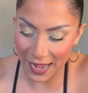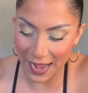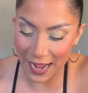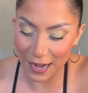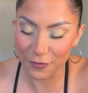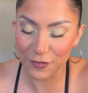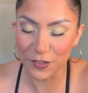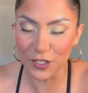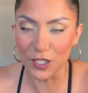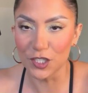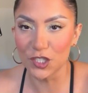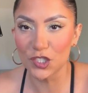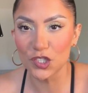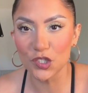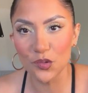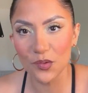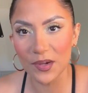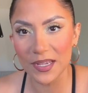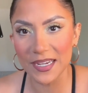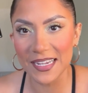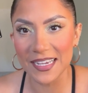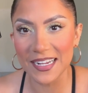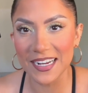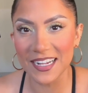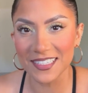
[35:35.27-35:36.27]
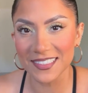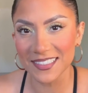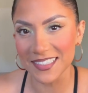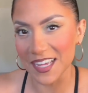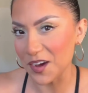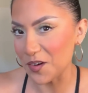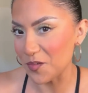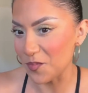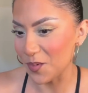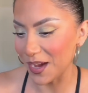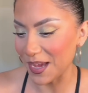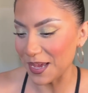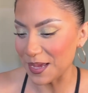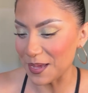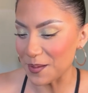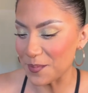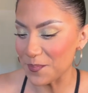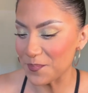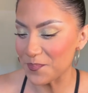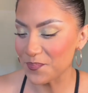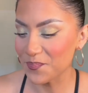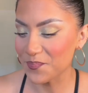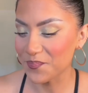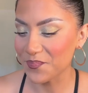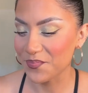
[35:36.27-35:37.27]
After doing it, I was like, wait,
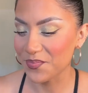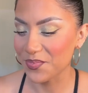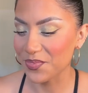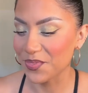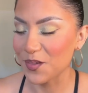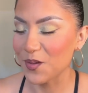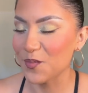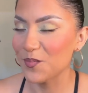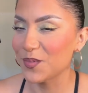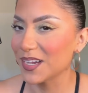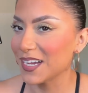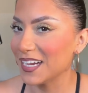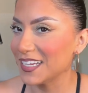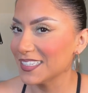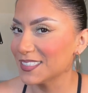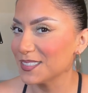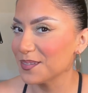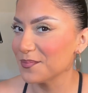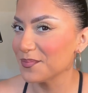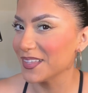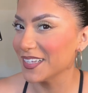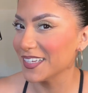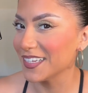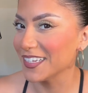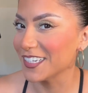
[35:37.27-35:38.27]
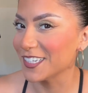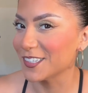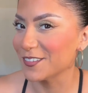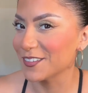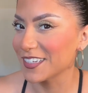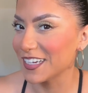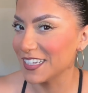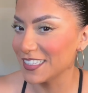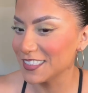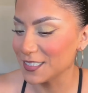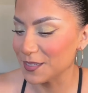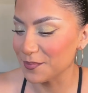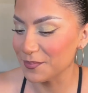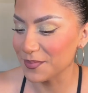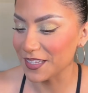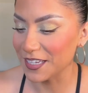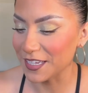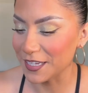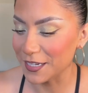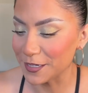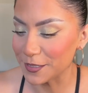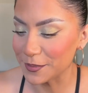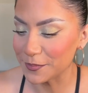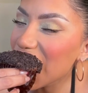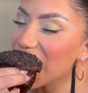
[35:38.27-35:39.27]
we got something here. We got something
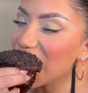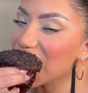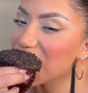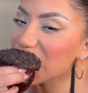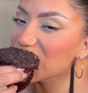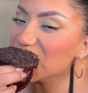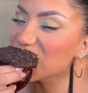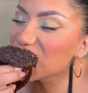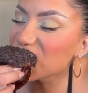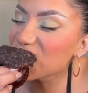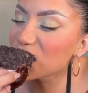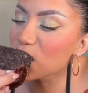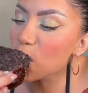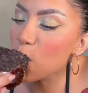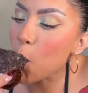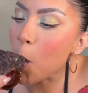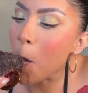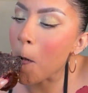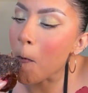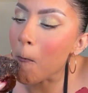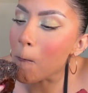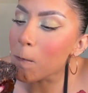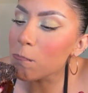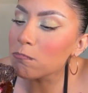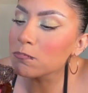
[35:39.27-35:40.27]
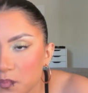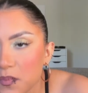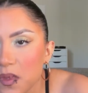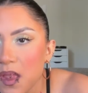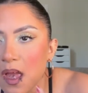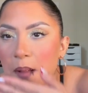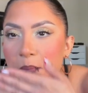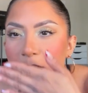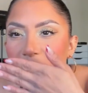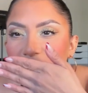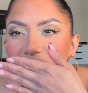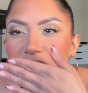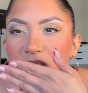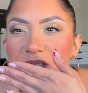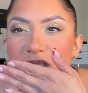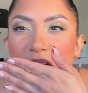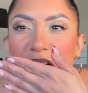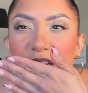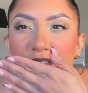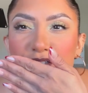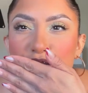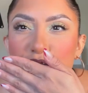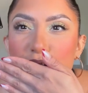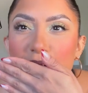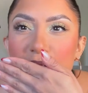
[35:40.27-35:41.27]
here. Mm. I meant to
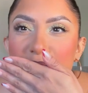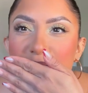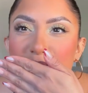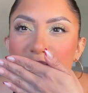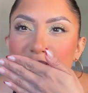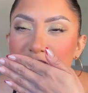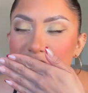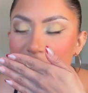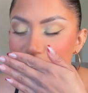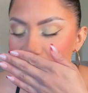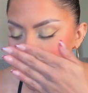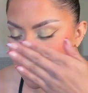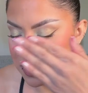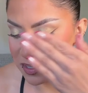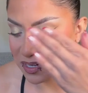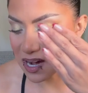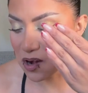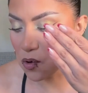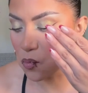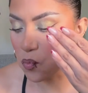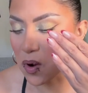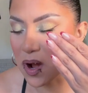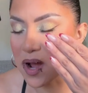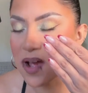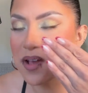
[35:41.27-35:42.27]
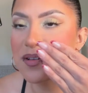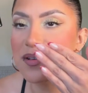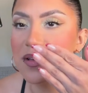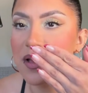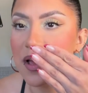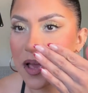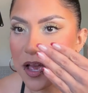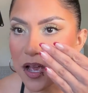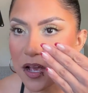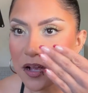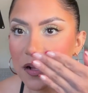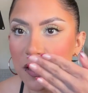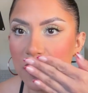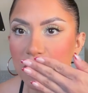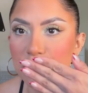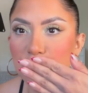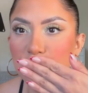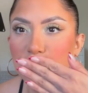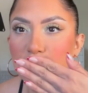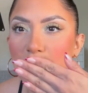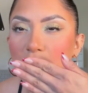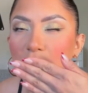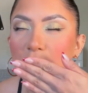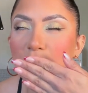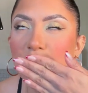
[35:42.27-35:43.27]
get chocolate cake, not white cake and
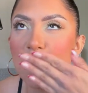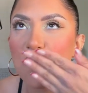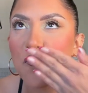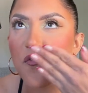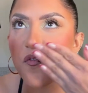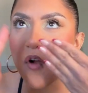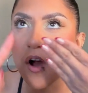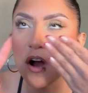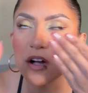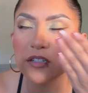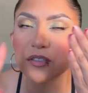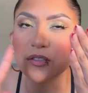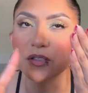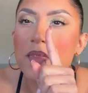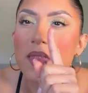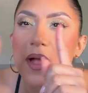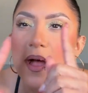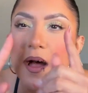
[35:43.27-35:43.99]
chocolate frosting.